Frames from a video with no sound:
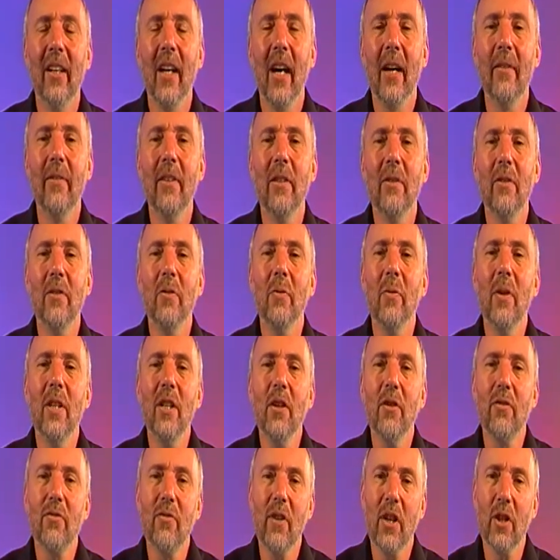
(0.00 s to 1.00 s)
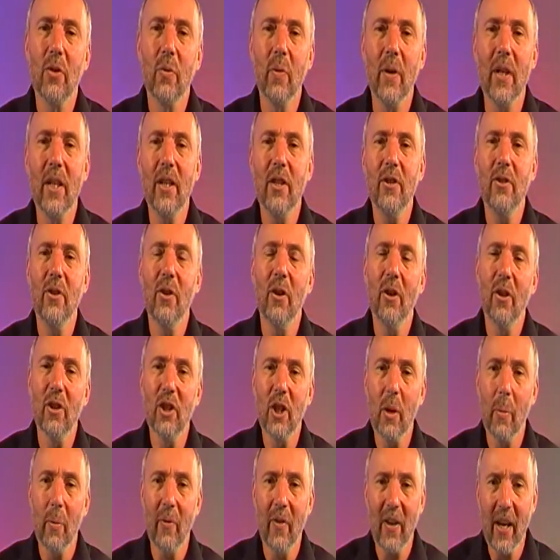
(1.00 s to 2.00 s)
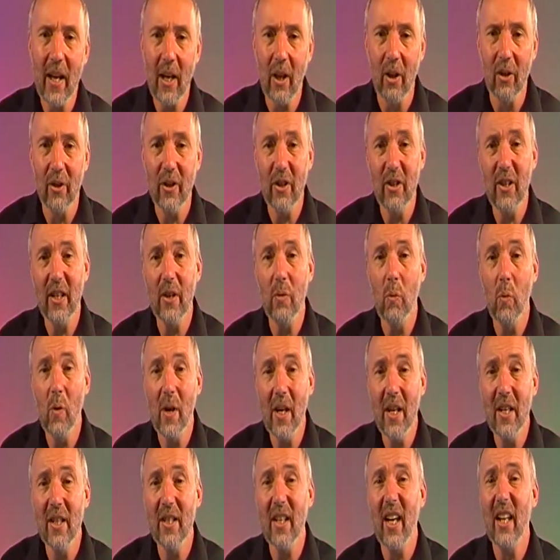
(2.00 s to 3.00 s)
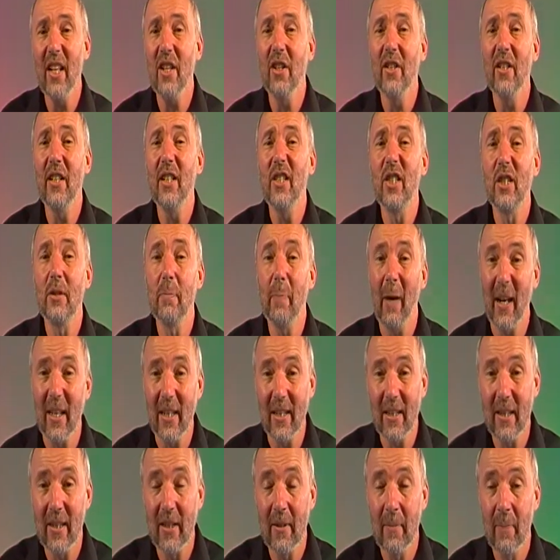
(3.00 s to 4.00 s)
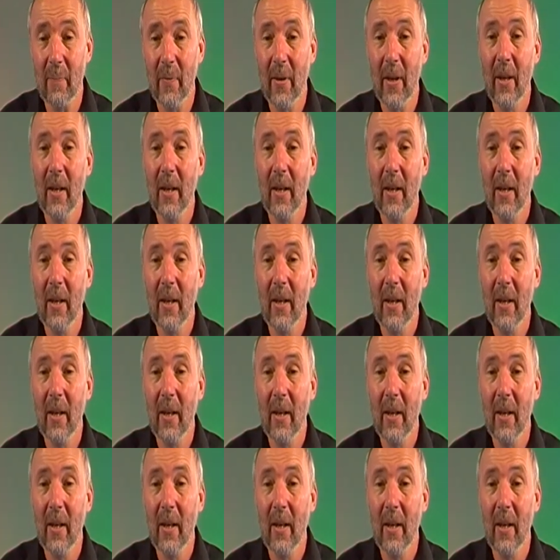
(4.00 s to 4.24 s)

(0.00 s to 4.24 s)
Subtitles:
I mean, when you thresh wheat, you do it on top of a hill. You need wind and you need space.